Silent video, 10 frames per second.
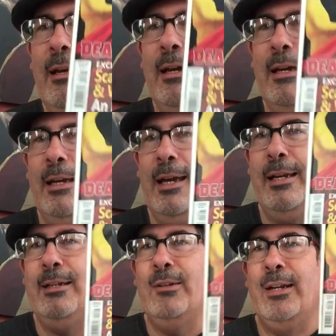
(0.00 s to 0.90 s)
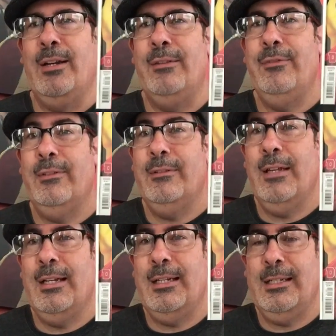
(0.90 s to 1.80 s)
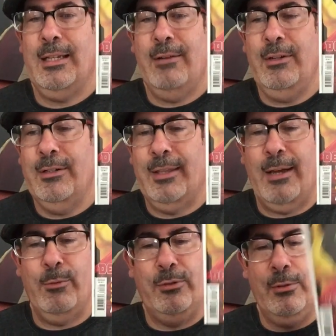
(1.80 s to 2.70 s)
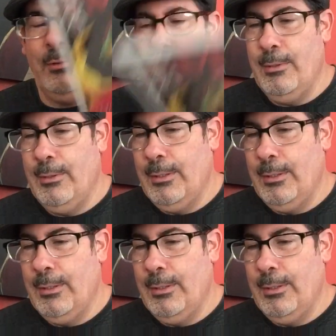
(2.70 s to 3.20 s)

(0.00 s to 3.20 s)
Addy Granoff cover. That was cool.